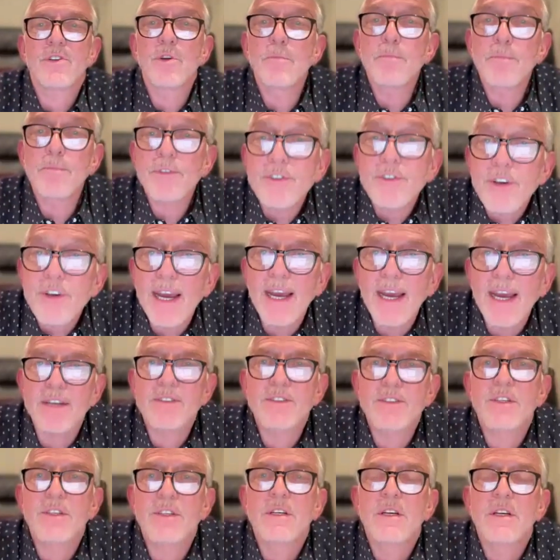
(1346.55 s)
you
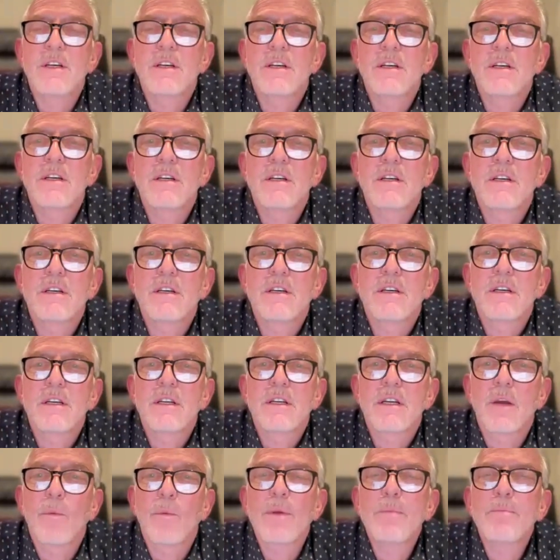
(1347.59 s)
protect.
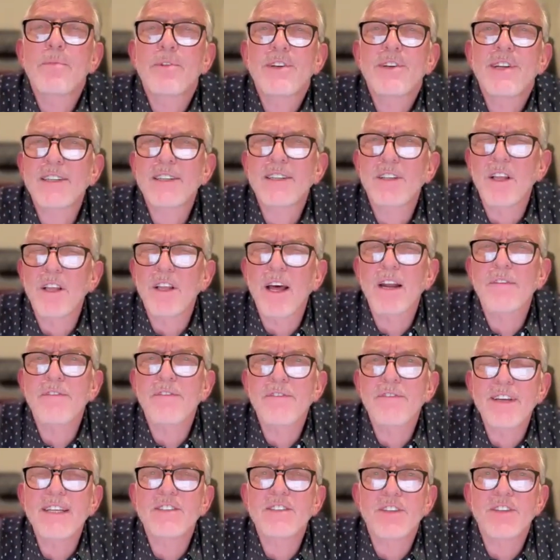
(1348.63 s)
And we protect a lot of
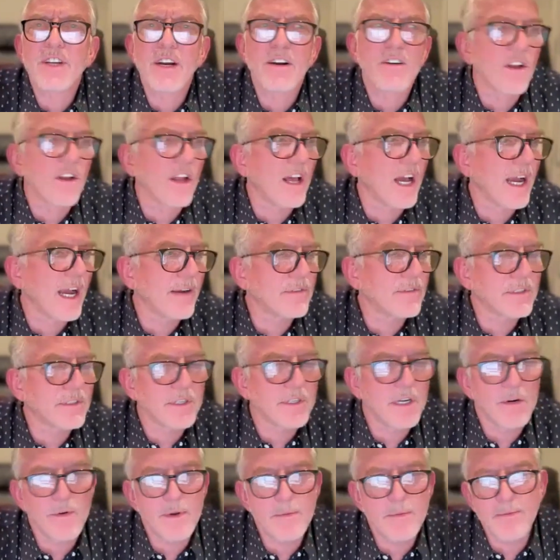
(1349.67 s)
things in our lives.
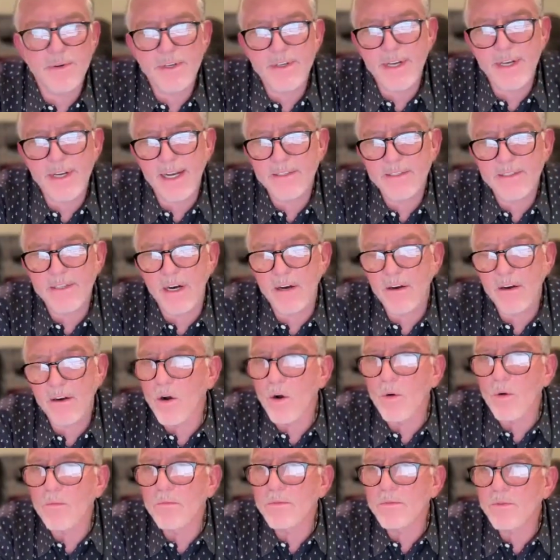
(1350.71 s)
We protect our
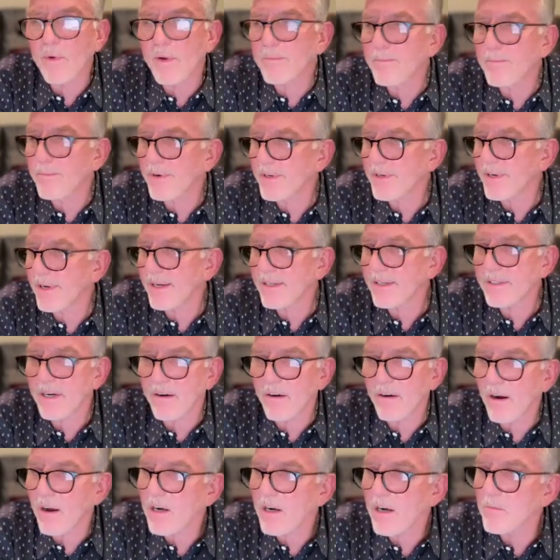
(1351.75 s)
homes. We protect
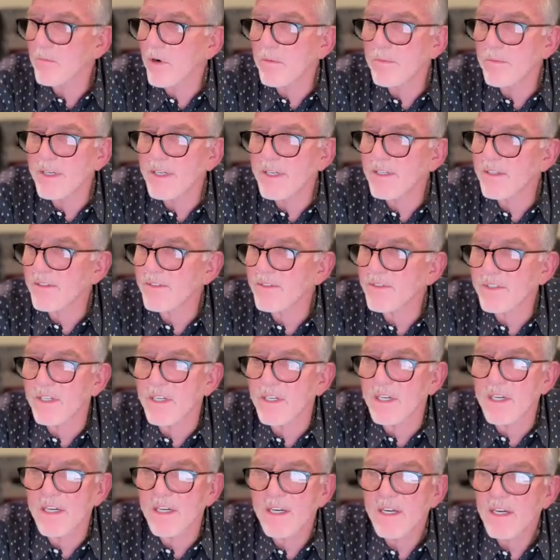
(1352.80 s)
our automobiles.
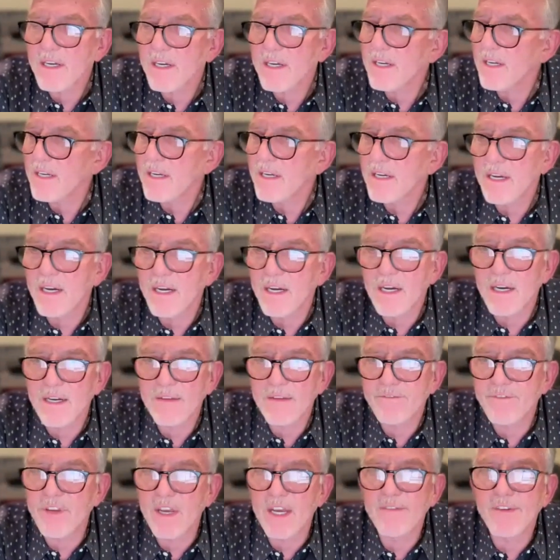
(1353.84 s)

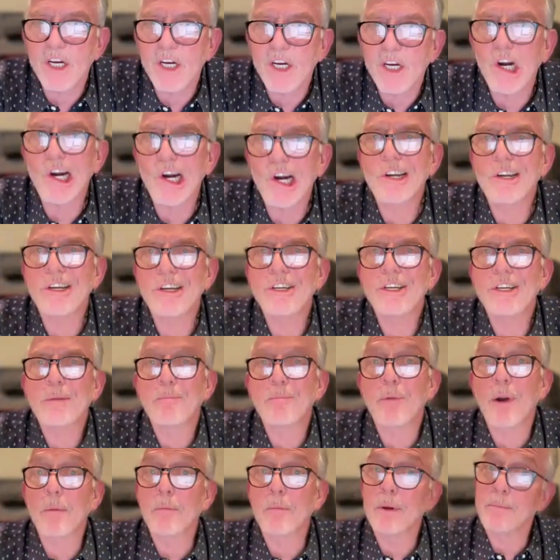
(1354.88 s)
If you have a garden,
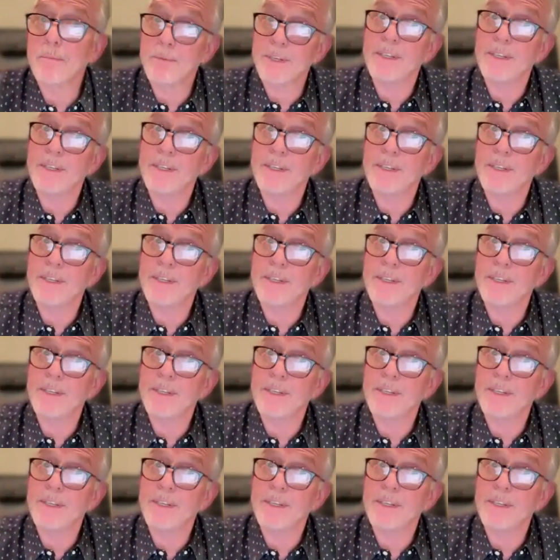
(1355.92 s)
you probably